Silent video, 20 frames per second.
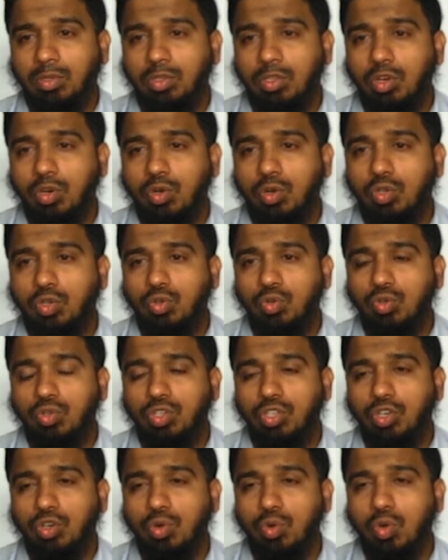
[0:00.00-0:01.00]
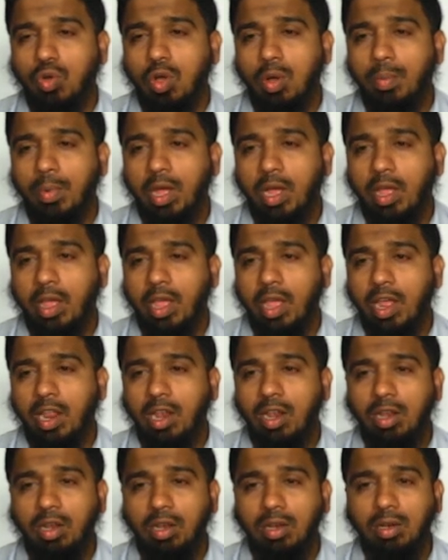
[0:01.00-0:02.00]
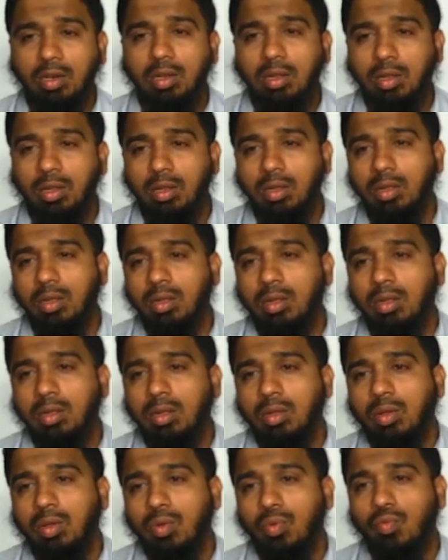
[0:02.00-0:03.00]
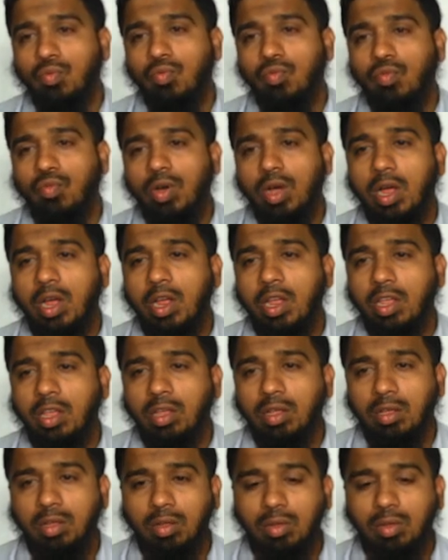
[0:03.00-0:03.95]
0 to 0 comma l, y